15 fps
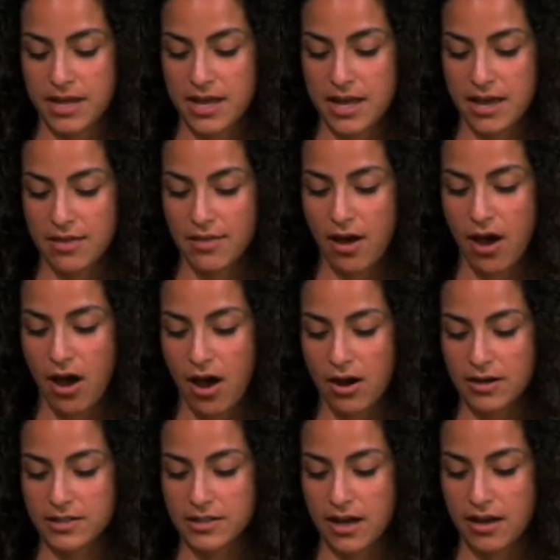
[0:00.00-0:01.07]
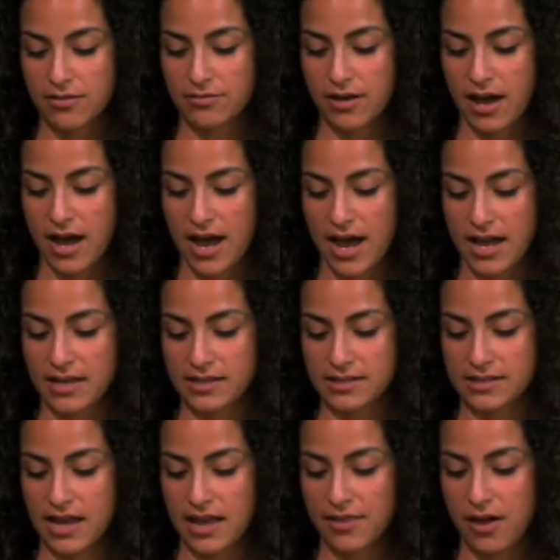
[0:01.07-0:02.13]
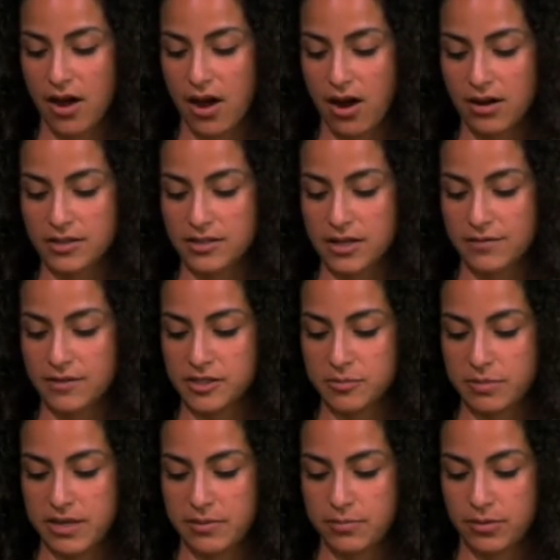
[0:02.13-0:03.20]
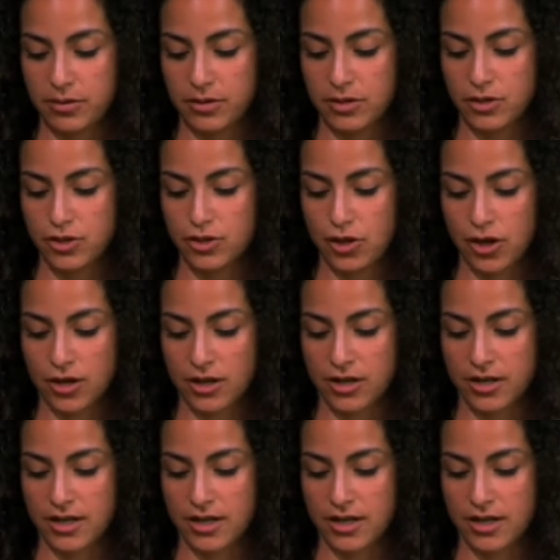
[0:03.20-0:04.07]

the heart of Ahaz and the heart of his people shook